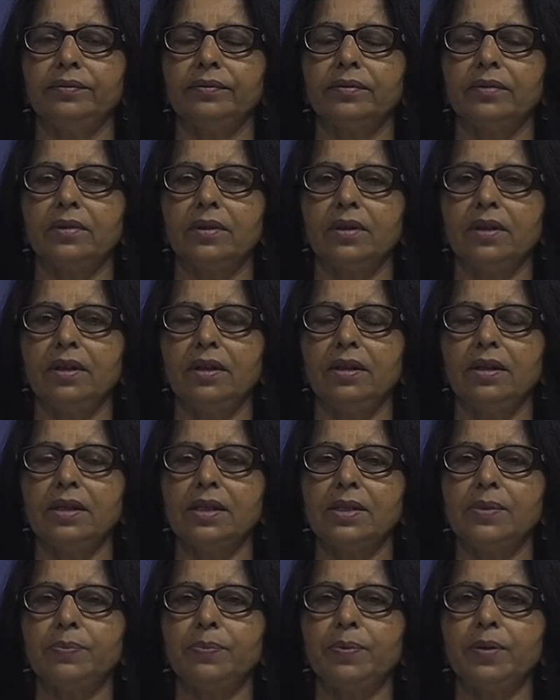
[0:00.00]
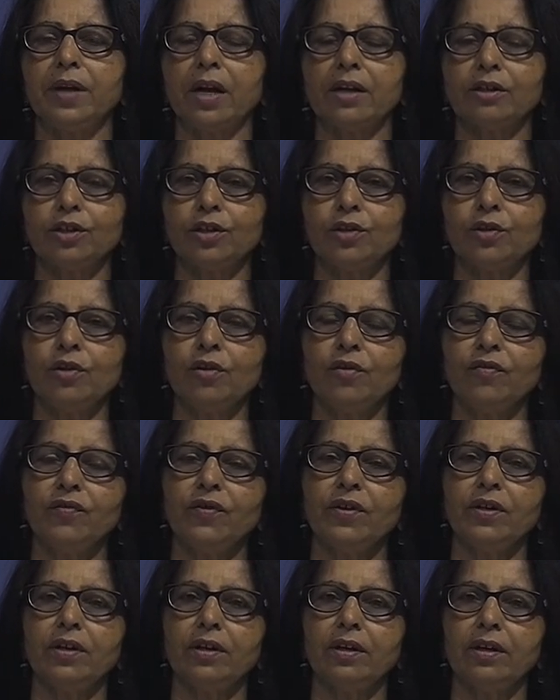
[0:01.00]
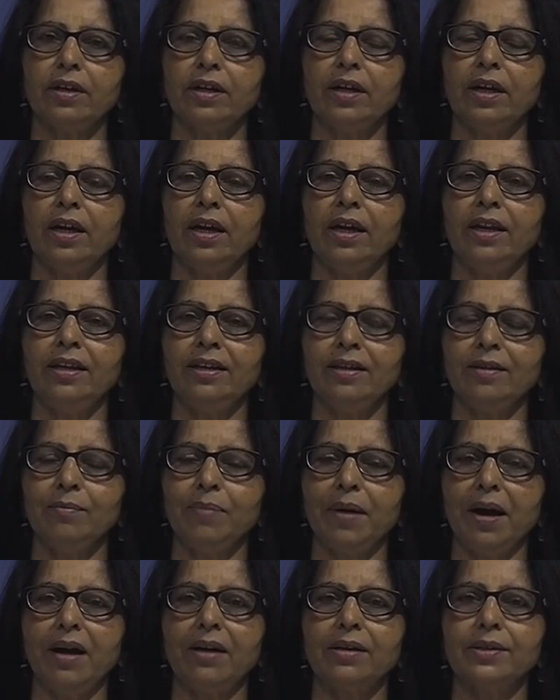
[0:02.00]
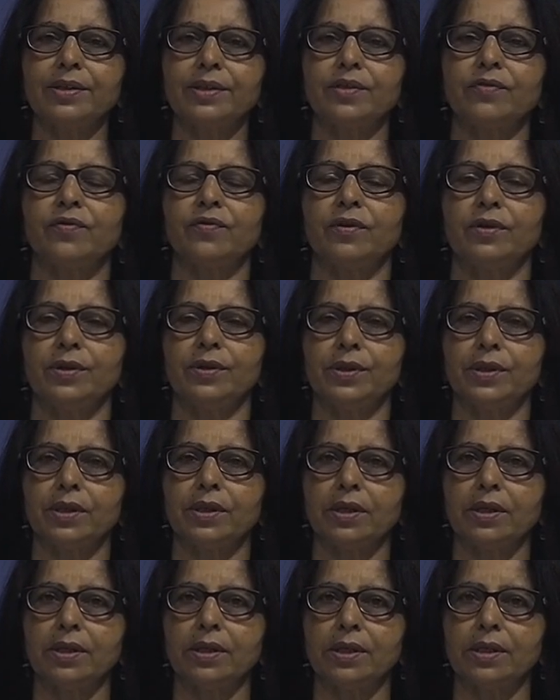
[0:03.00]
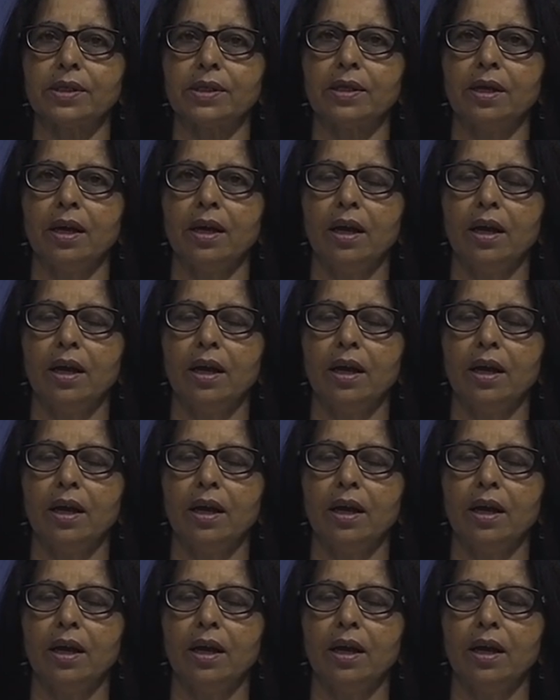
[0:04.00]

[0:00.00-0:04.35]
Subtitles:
this production of Indian past, for instance,